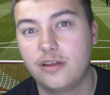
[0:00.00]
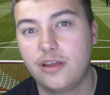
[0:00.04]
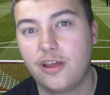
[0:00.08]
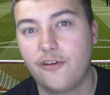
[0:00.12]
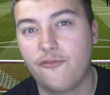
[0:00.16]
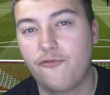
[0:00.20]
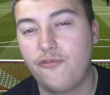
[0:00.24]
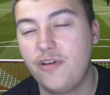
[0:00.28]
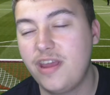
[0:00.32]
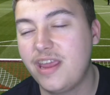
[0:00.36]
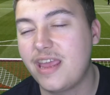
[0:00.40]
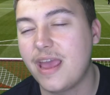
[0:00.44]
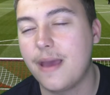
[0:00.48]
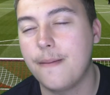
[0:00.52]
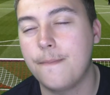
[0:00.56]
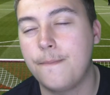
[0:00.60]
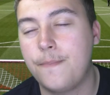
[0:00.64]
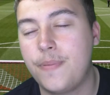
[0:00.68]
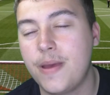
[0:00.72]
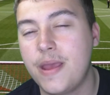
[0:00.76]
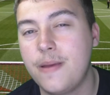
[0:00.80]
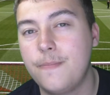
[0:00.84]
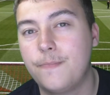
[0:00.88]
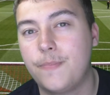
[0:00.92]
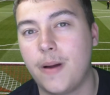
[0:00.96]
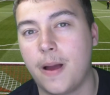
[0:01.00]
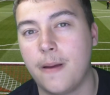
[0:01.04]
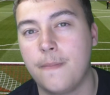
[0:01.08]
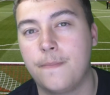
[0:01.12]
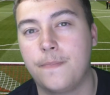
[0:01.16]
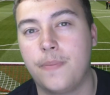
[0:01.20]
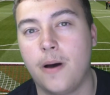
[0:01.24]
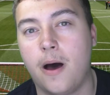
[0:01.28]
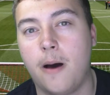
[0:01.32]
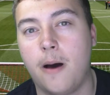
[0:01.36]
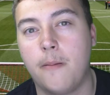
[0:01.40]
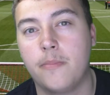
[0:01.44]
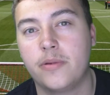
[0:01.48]
If we get beat by
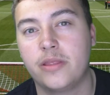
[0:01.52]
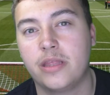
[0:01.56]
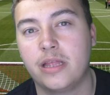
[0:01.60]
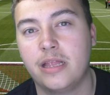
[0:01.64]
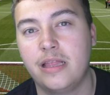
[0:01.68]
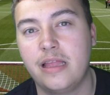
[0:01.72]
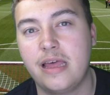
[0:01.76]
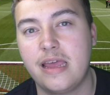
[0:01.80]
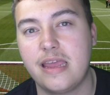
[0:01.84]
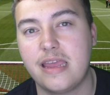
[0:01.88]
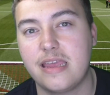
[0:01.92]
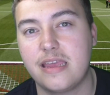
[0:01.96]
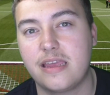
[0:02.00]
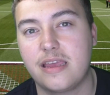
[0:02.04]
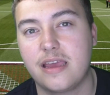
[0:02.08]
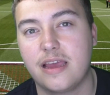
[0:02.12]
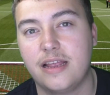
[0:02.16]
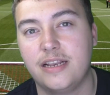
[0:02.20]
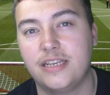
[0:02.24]
bottom of the league